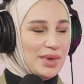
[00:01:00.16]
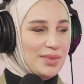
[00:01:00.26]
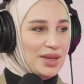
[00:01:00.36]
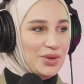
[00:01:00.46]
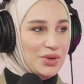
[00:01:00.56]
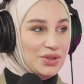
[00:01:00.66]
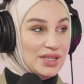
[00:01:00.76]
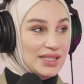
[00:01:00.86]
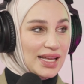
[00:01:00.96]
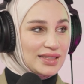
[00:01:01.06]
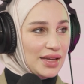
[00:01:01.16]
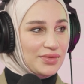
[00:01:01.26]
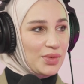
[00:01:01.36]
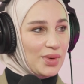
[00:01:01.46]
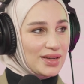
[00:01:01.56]
maybe you notice that
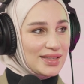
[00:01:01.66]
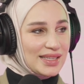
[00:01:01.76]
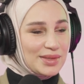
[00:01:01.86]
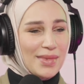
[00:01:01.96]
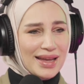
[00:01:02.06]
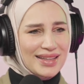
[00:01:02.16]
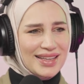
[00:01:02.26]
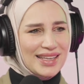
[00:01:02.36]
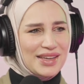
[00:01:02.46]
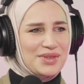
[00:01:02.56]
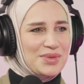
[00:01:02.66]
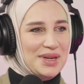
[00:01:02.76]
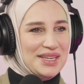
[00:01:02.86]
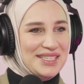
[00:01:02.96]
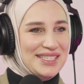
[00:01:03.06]
everyone is smiling,
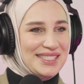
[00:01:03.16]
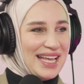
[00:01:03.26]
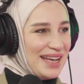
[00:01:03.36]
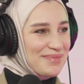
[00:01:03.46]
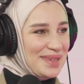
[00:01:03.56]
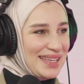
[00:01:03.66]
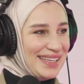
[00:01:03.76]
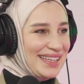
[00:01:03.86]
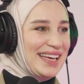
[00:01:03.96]
everyone is happy